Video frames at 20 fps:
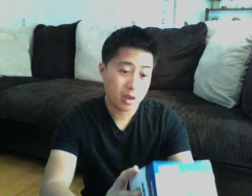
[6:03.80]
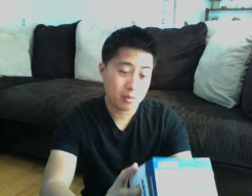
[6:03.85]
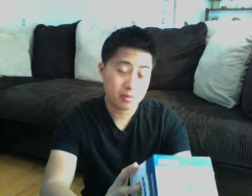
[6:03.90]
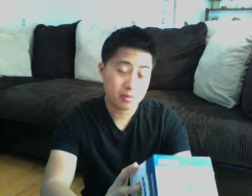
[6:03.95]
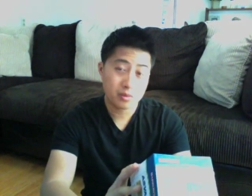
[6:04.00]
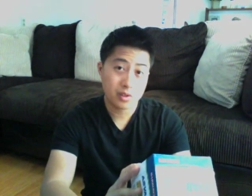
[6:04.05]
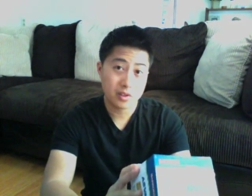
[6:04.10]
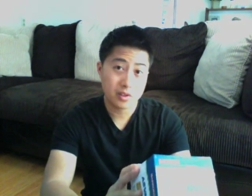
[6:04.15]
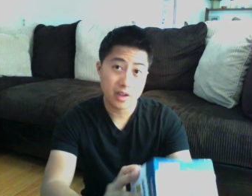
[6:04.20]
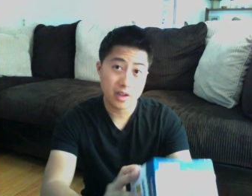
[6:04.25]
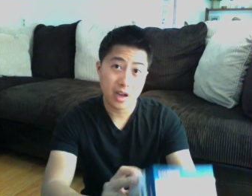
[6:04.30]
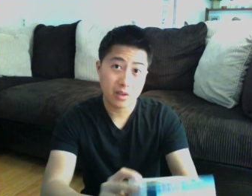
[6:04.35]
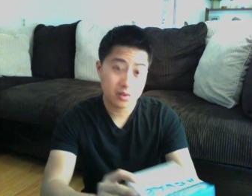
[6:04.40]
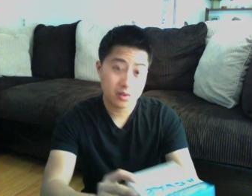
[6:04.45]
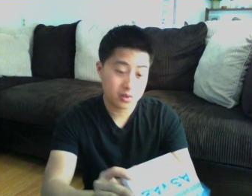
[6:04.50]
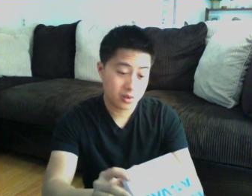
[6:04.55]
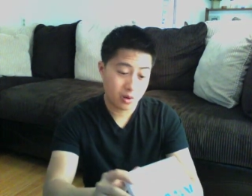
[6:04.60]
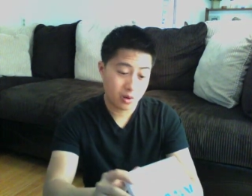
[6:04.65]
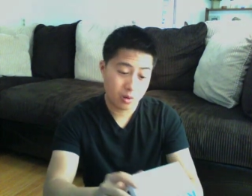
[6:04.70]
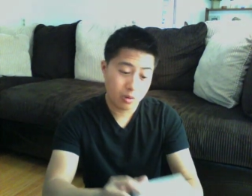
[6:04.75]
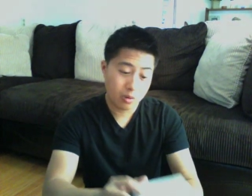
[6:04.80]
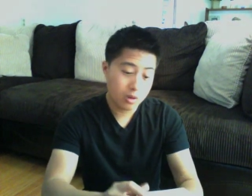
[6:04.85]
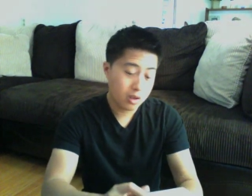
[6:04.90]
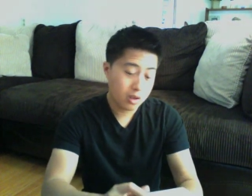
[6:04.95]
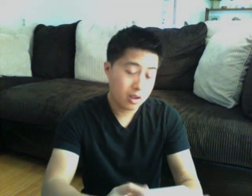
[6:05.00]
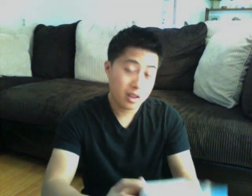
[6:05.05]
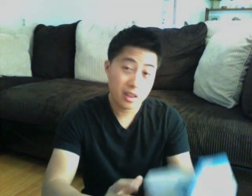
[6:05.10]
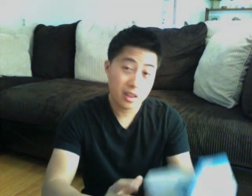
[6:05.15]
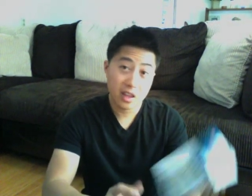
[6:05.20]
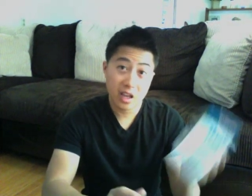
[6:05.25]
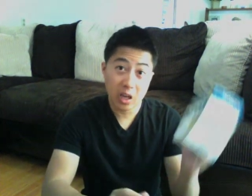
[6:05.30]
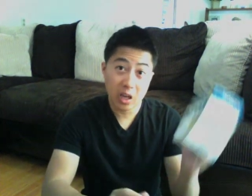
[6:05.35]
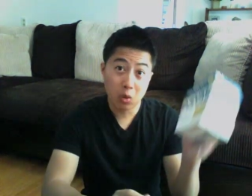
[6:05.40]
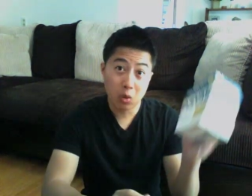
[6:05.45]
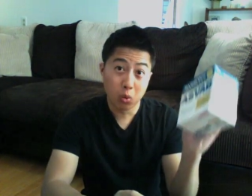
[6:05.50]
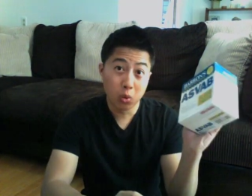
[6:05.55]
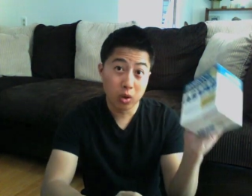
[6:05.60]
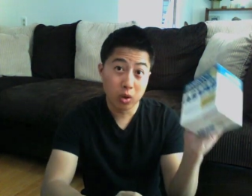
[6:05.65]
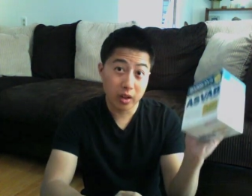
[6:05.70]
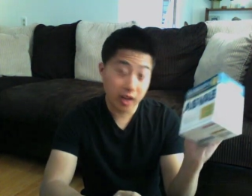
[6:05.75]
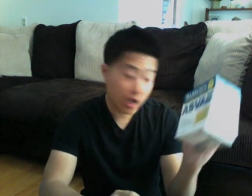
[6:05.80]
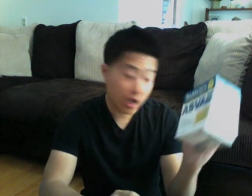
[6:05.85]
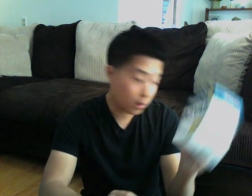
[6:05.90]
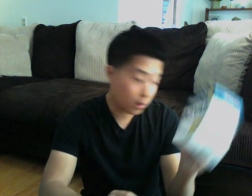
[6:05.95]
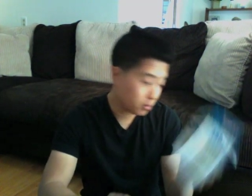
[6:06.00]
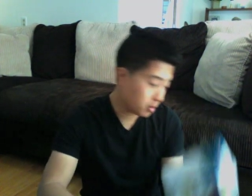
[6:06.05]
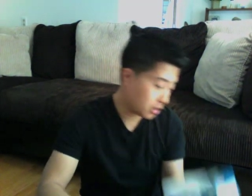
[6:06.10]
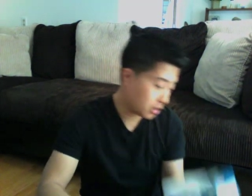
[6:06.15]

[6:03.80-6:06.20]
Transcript: to death, so it really helped me.